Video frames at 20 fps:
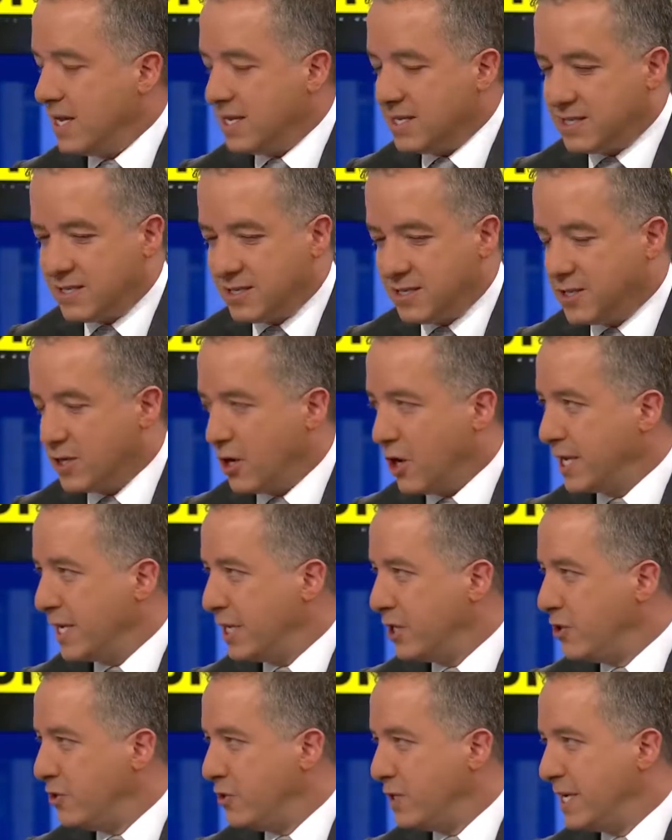to sign
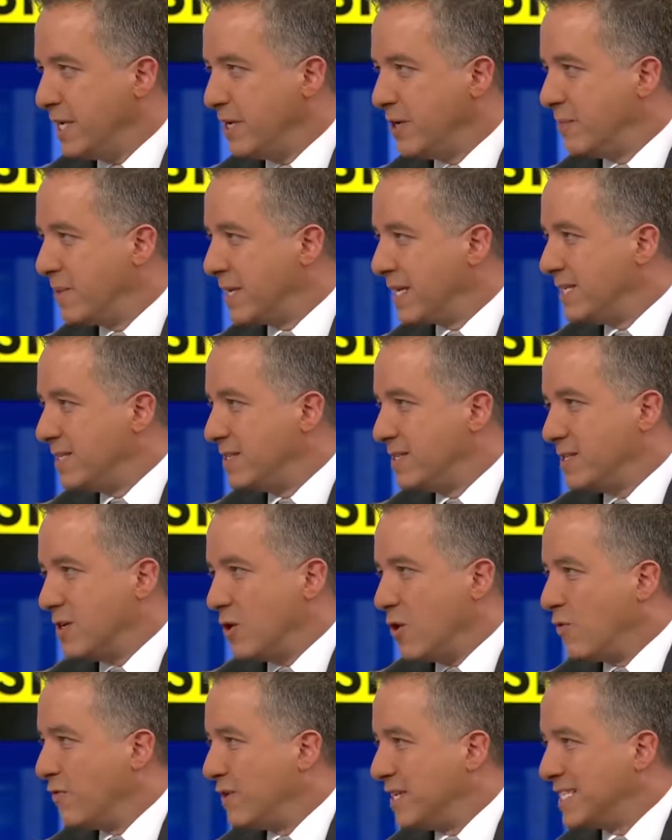a new deal because
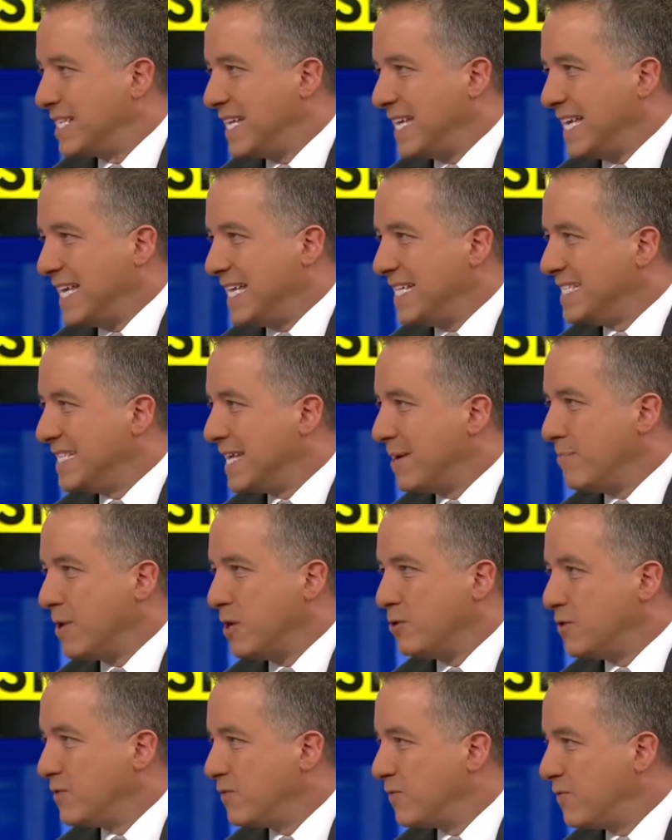obviously he's their
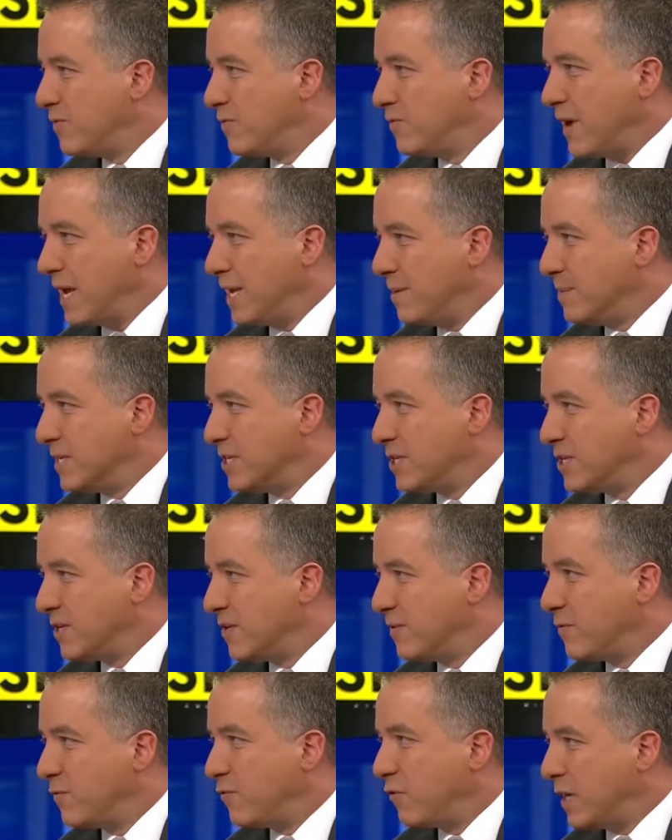most famous
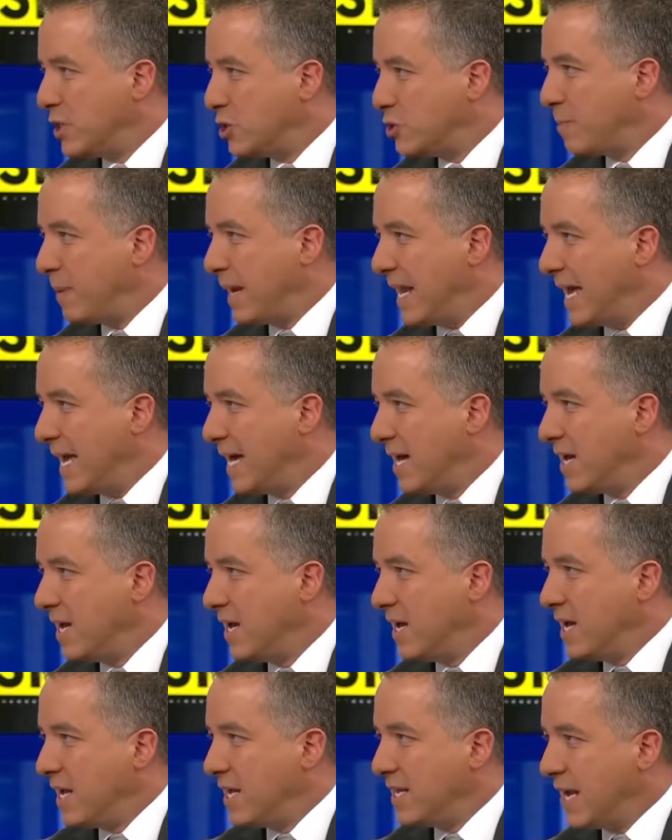French player.
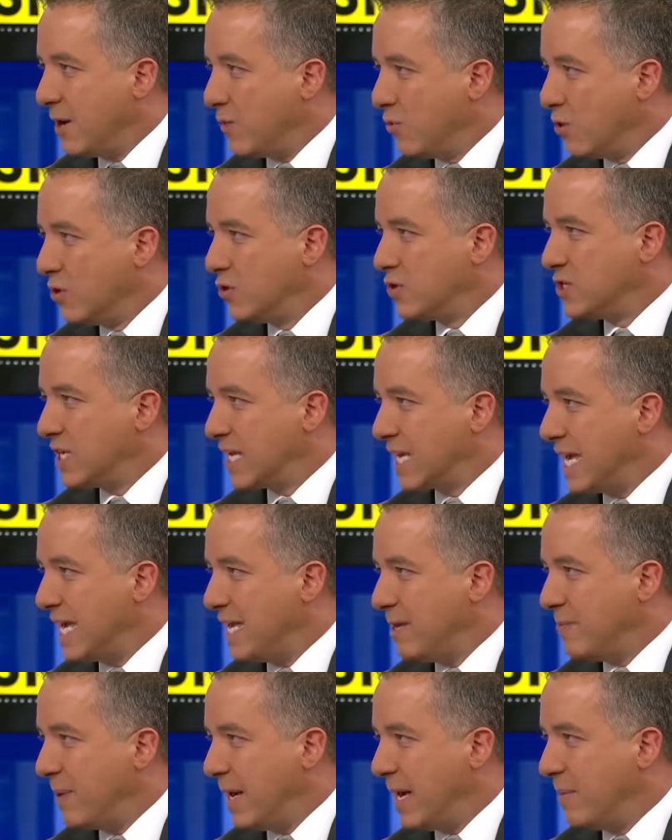They want to
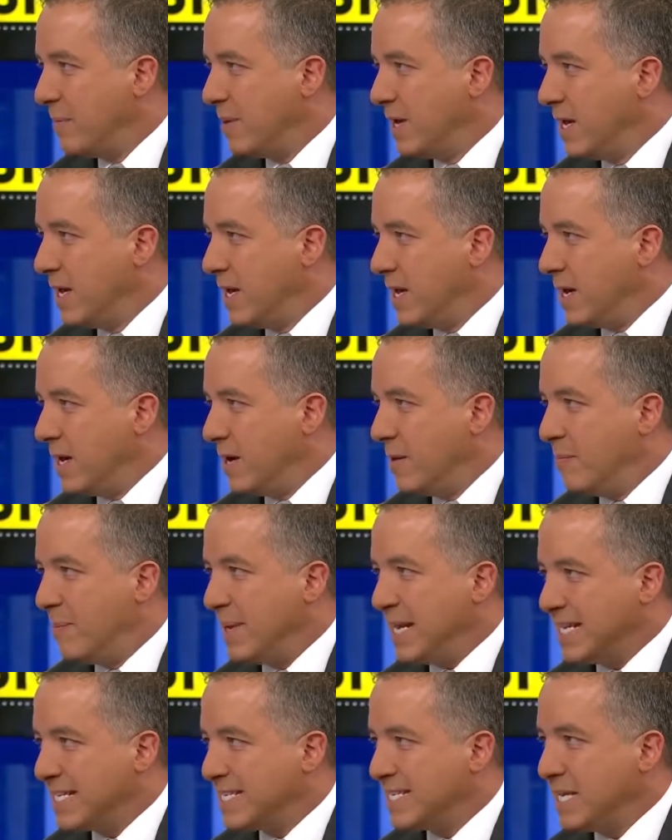keep him,
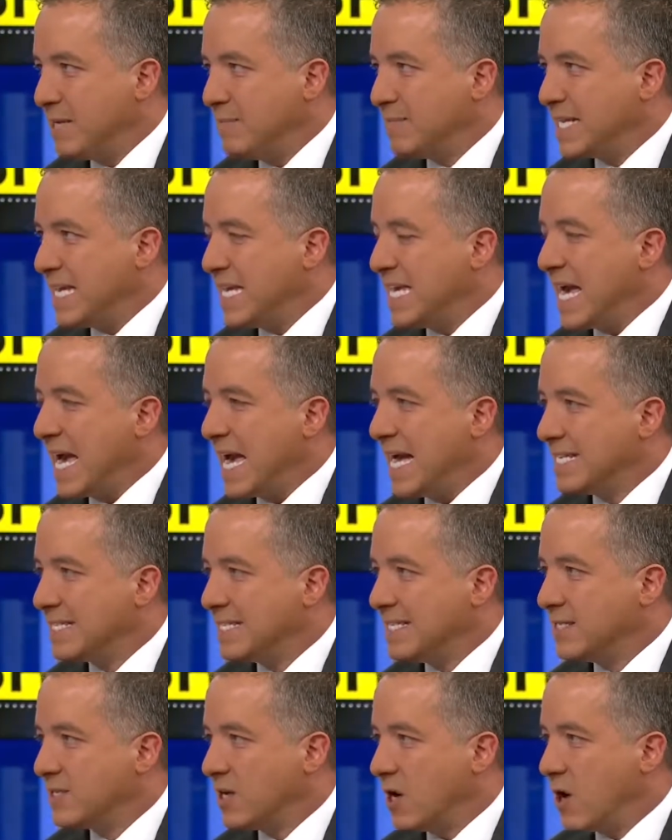but it seems he has
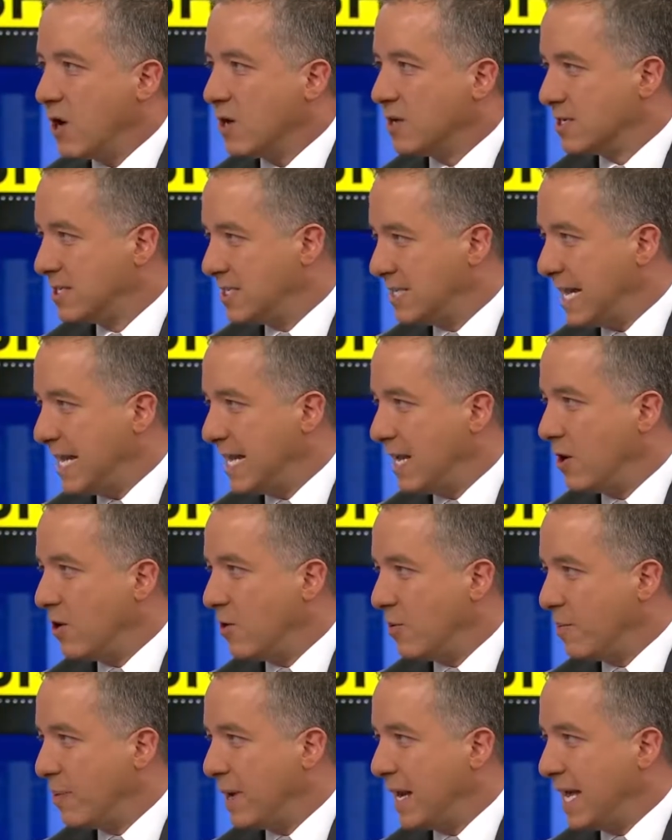his heart set
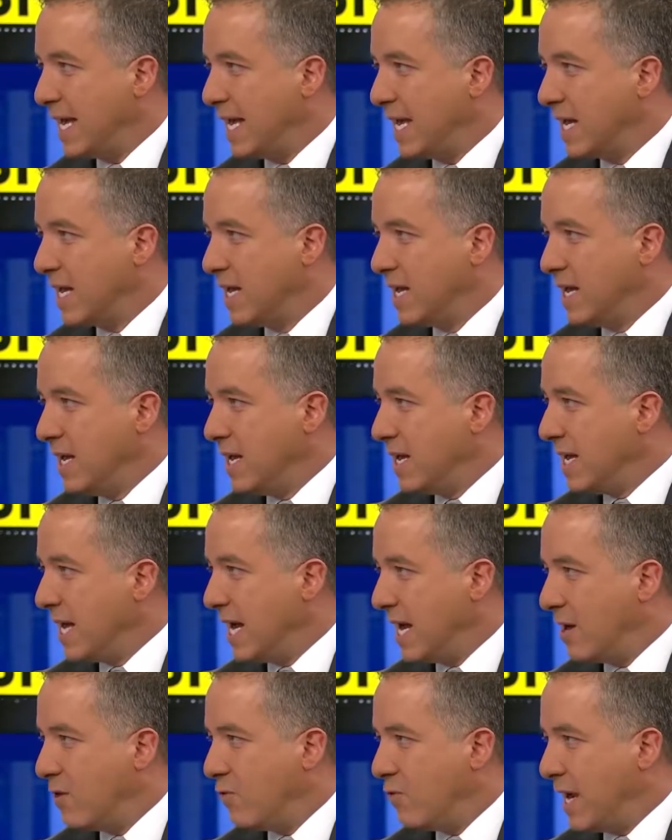on playing
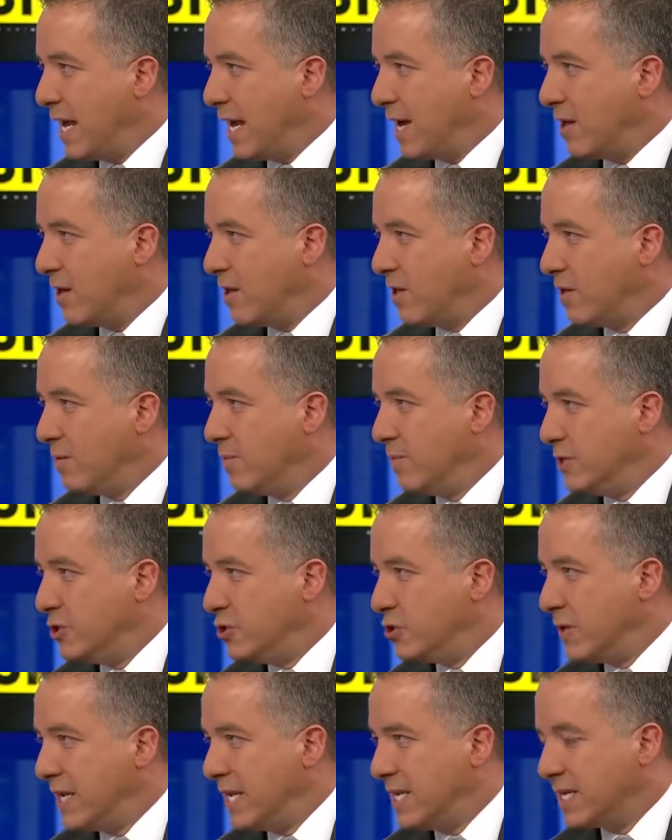at Real
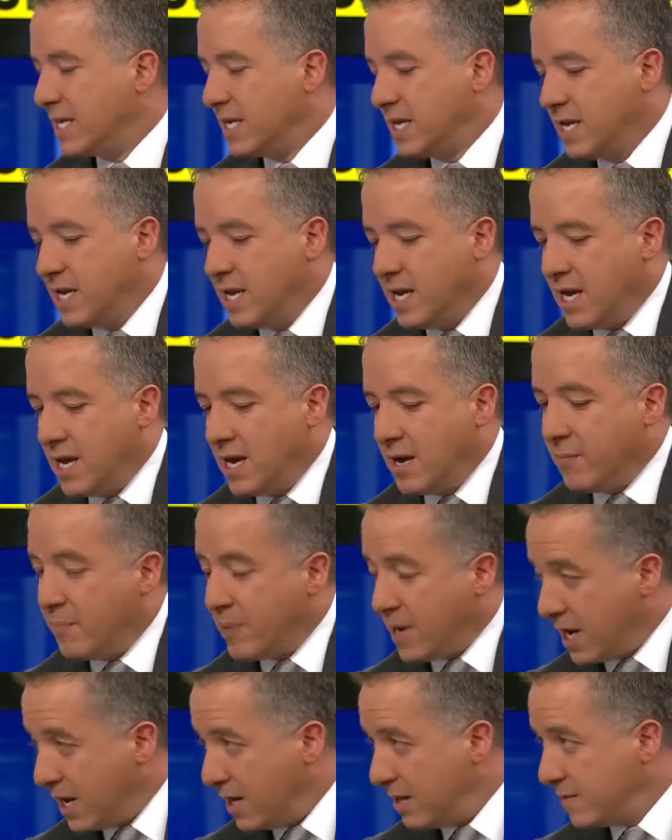Madrid.
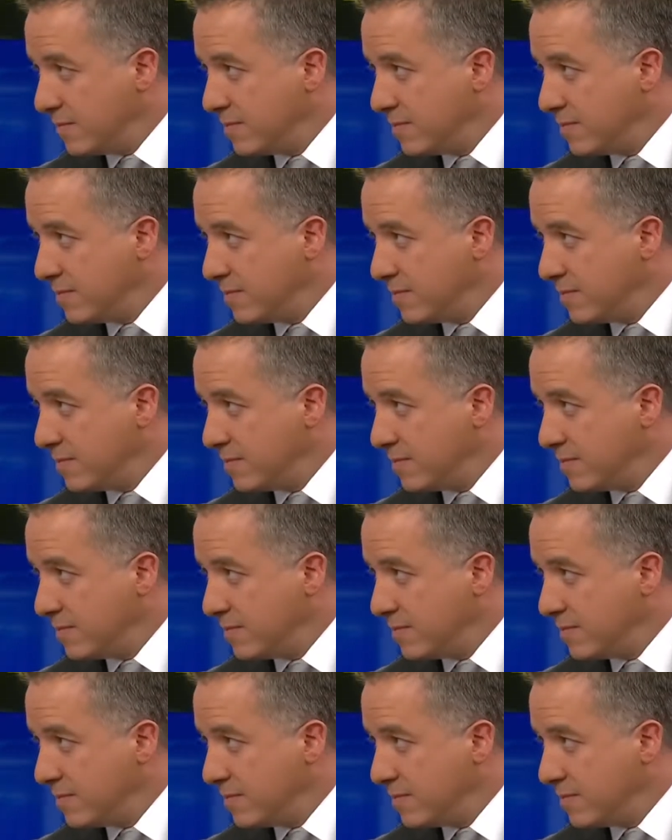But